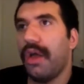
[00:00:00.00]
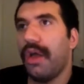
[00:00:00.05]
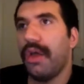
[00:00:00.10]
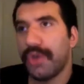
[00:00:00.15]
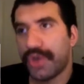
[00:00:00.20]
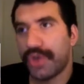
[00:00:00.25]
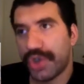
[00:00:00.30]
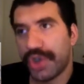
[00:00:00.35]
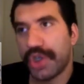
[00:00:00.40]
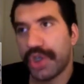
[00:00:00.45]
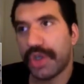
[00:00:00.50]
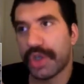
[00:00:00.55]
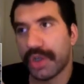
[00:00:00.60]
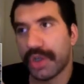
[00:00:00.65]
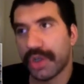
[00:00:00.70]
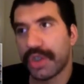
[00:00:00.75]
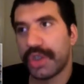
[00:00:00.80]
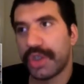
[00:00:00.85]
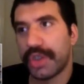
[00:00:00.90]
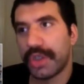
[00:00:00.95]
You know, sure,
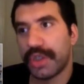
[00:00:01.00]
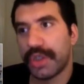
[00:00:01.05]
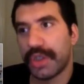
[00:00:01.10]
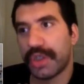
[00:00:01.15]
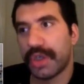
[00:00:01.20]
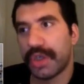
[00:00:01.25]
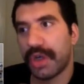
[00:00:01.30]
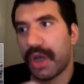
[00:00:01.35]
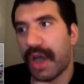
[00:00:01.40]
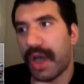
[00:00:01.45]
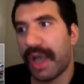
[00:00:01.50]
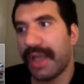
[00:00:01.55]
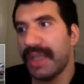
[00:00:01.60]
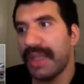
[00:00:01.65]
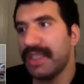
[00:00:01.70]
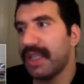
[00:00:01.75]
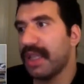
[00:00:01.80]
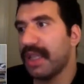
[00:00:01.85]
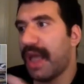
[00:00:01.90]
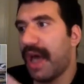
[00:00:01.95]
to, sure, sure. I guess
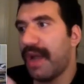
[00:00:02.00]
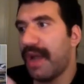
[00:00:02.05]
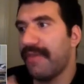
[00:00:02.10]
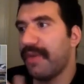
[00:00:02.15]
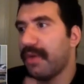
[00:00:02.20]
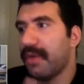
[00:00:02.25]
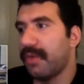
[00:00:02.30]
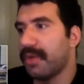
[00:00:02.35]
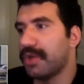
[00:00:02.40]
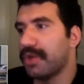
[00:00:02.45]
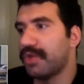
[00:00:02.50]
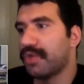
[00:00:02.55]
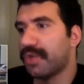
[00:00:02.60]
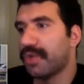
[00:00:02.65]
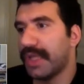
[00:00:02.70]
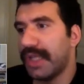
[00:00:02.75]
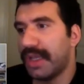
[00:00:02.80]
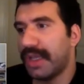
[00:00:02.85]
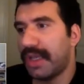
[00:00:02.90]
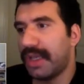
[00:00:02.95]
a lot of it was
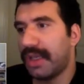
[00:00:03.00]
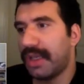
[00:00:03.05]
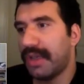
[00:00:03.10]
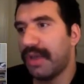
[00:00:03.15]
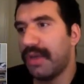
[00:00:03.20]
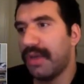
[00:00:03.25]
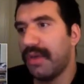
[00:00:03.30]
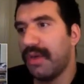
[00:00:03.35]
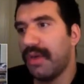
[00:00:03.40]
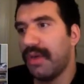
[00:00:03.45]
really,